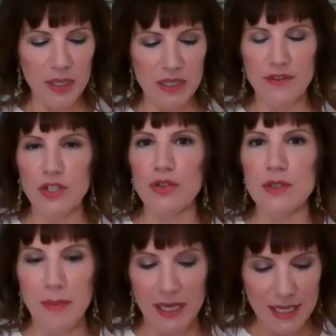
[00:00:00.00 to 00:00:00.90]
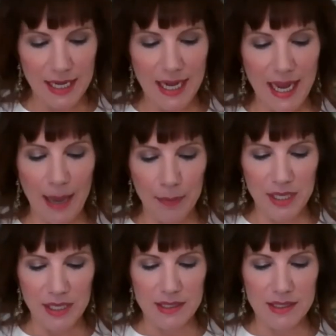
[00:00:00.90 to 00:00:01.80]
individuals maintain
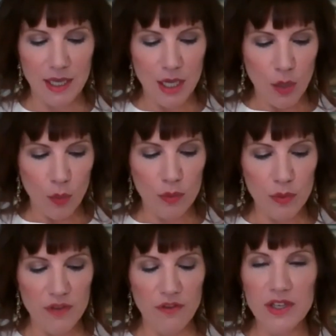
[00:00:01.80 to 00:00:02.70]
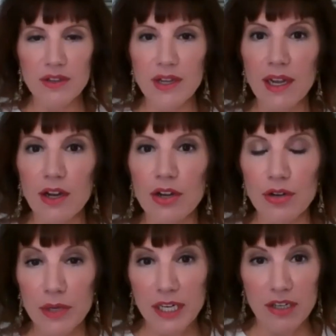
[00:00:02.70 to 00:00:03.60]
happiness when we feel like our
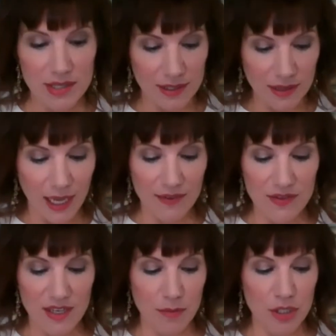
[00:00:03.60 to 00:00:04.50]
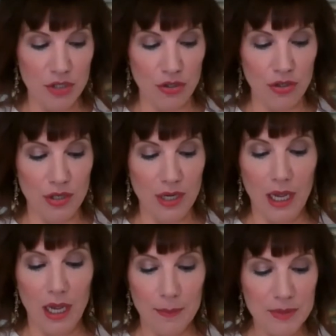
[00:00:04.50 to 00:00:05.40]
careers and lives have been turned
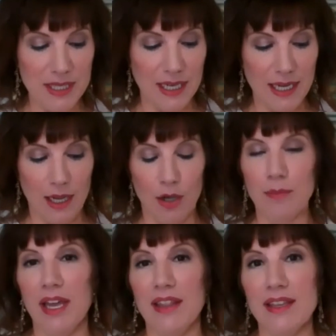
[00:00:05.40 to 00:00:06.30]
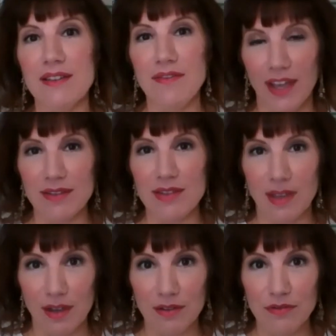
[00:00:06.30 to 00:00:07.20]
upside down by the events
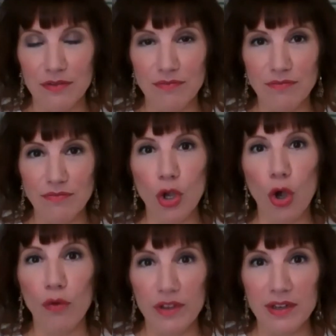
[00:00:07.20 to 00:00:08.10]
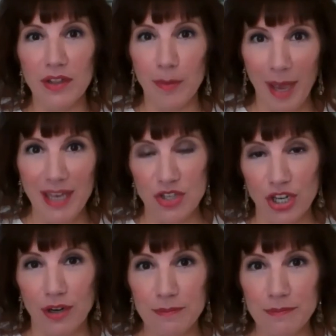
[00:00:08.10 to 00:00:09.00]
of COVID in the past
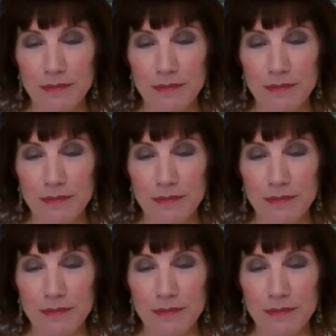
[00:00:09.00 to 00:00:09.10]
year?